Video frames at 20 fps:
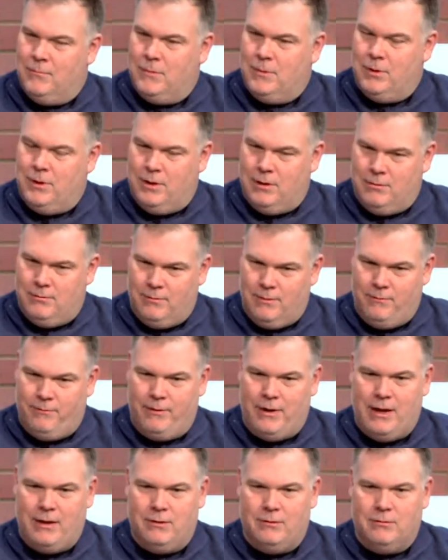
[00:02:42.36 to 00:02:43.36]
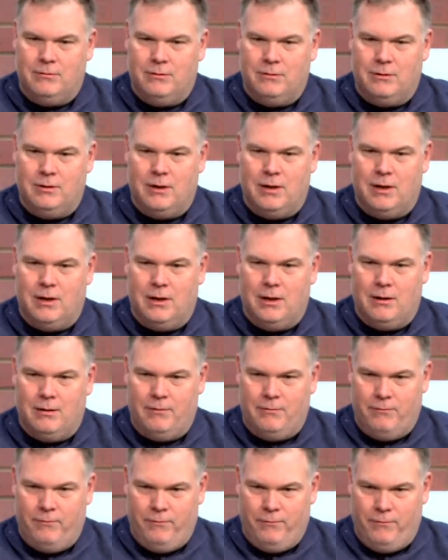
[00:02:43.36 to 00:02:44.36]
I've handled, I
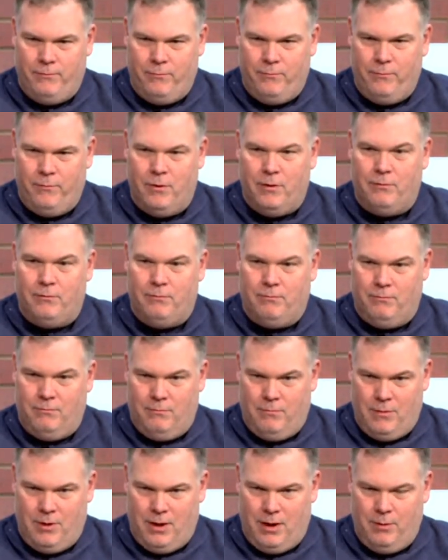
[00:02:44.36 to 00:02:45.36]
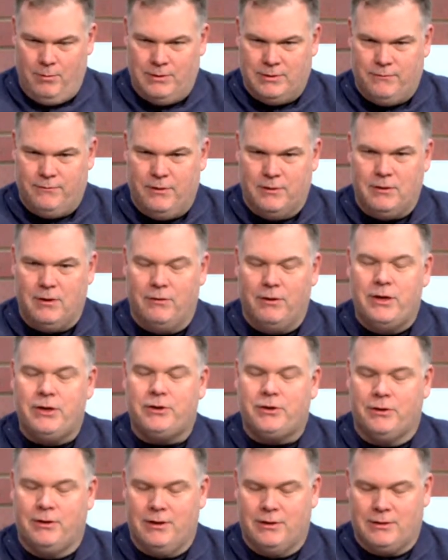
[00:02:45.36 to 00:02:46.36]
was
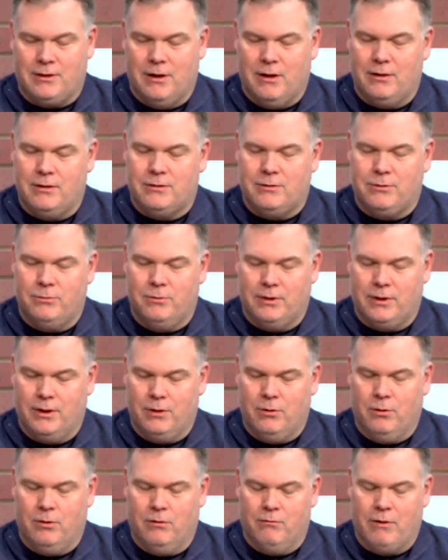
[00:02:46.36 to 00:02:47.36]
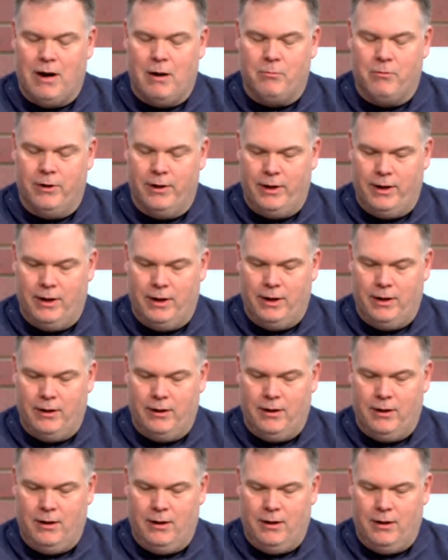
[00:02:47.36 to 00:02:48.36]
initially assigned to what they call a robbery
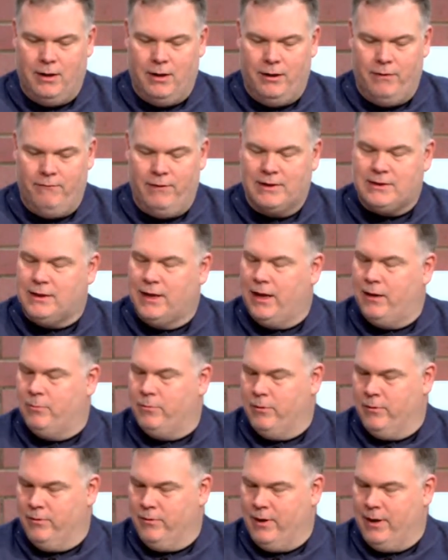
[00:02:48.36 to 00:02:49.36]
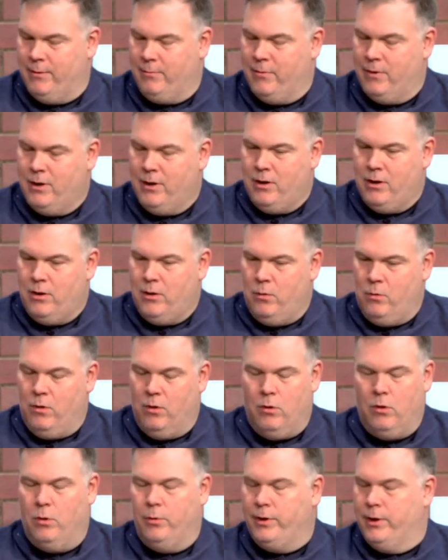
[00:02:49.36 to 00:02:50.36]
investigative program, where
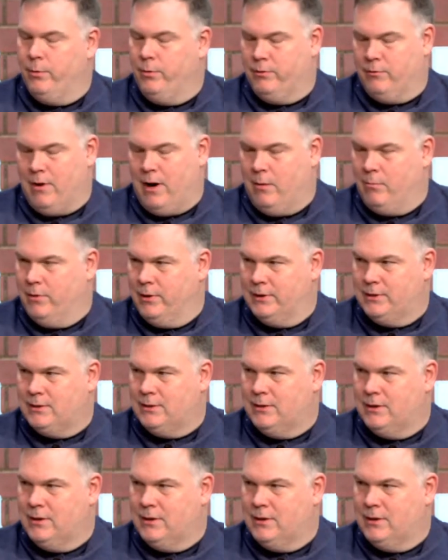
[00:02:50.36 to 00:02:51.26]
all we did were robberies.